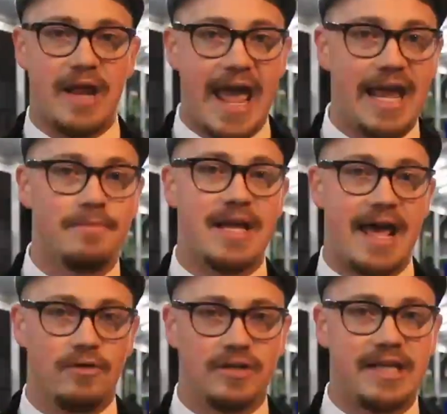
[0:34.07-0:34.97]
aimed
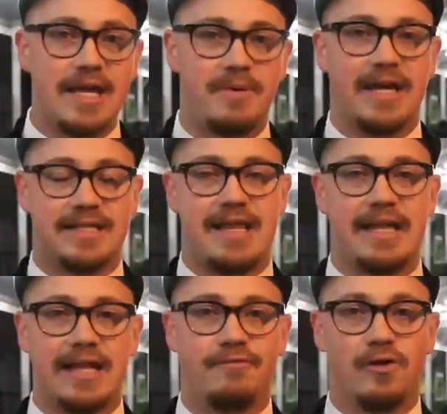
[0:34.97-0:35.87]
at keeping it to
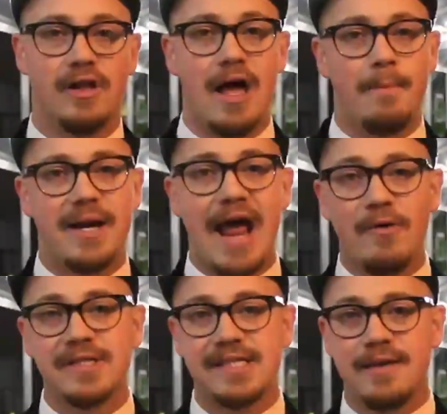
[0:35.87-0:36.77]
that level. But
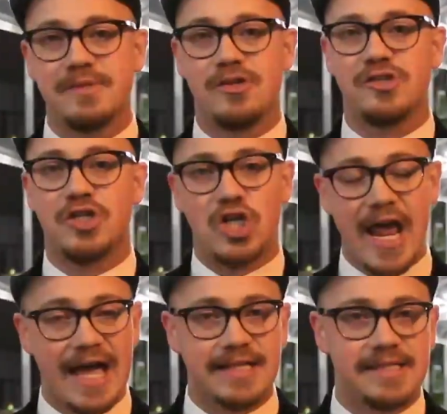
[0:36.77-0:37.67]
now it seems there's a
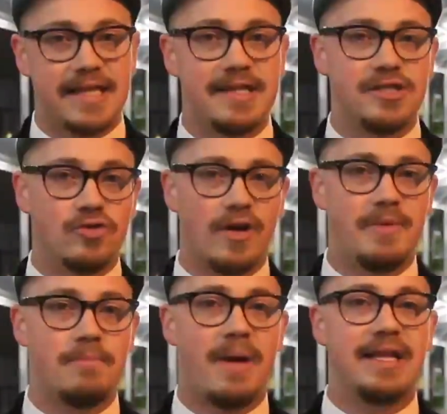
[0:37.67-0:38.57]
chance that this
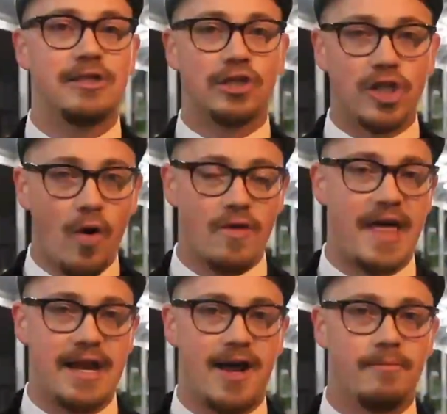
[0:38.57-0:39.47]
agreement might lower
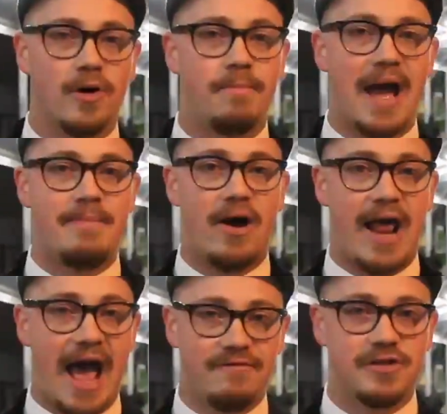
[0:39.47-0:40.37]
that number by about
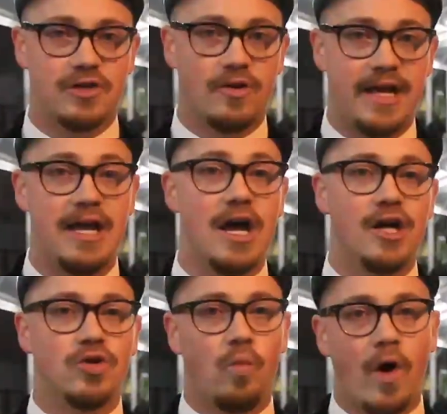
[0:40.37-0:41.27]
half a degree
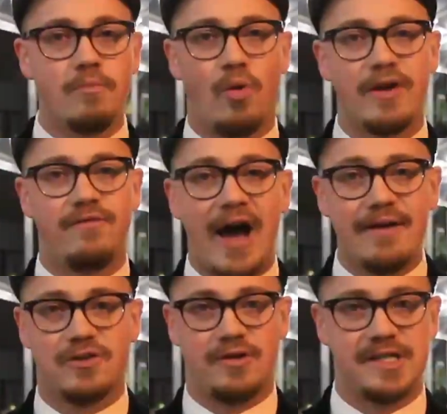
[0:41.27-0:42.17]
to
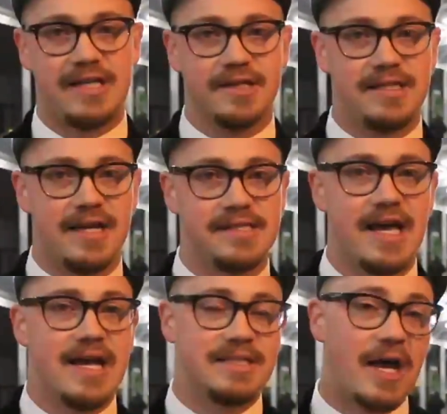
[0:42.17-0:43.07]
1.5 degrees Celsius.
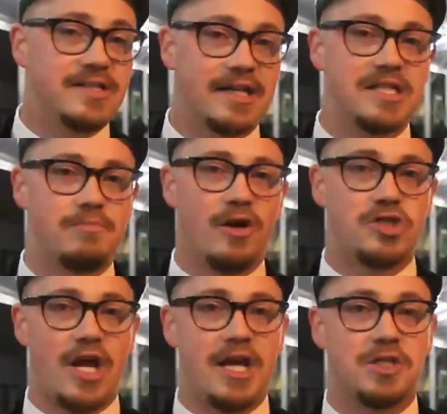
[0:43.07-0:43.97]
Sounds like a small
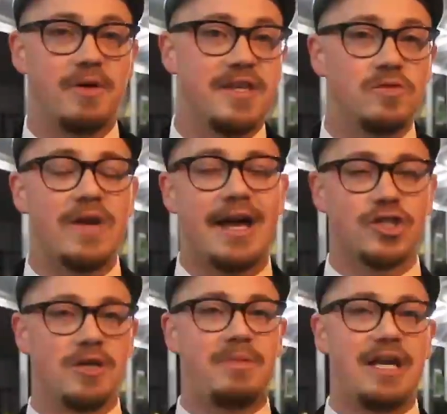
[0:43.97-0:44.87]
change, but this would
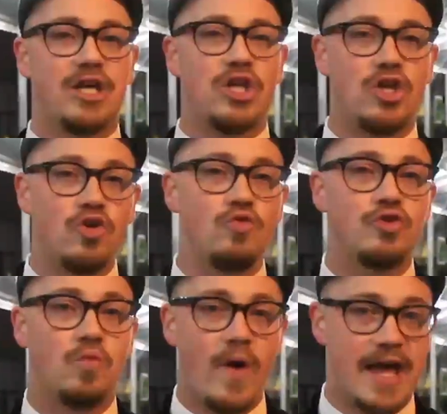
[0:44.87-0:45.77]
actually be a
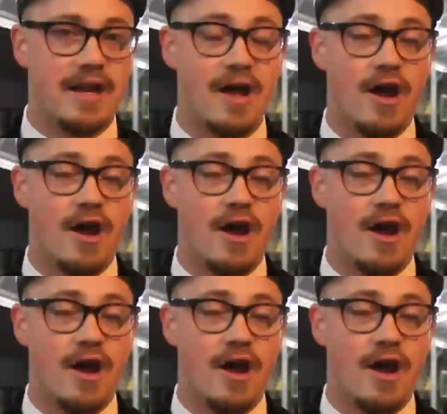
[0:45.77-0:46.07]
huge win,